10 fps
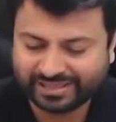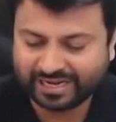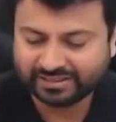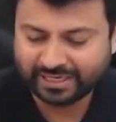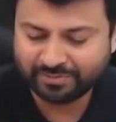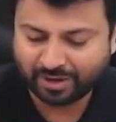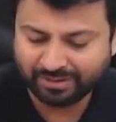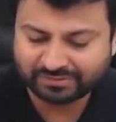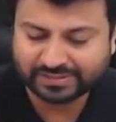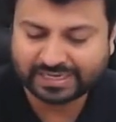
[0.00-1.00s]
are 3
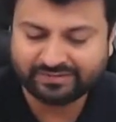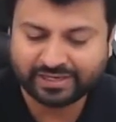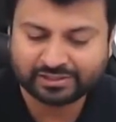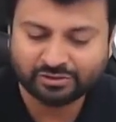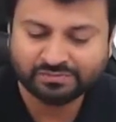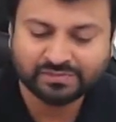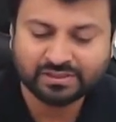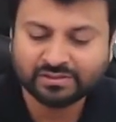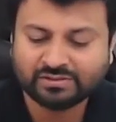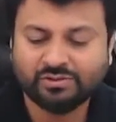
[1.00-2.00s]
problems which I have raised you.
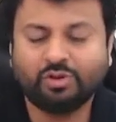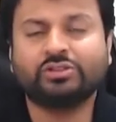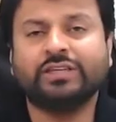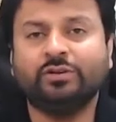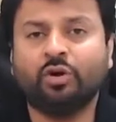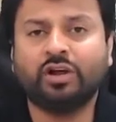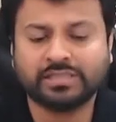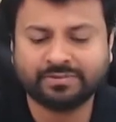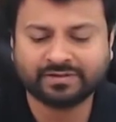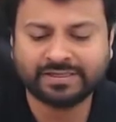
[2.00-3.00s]
No
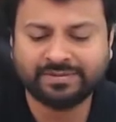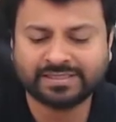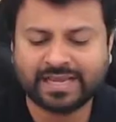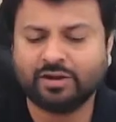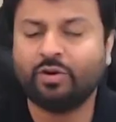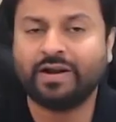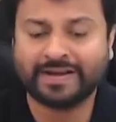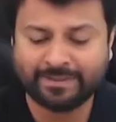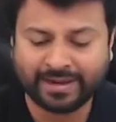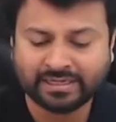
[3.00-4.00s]
concept of CBCR, no
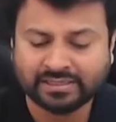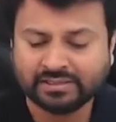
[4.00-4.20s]
agreement,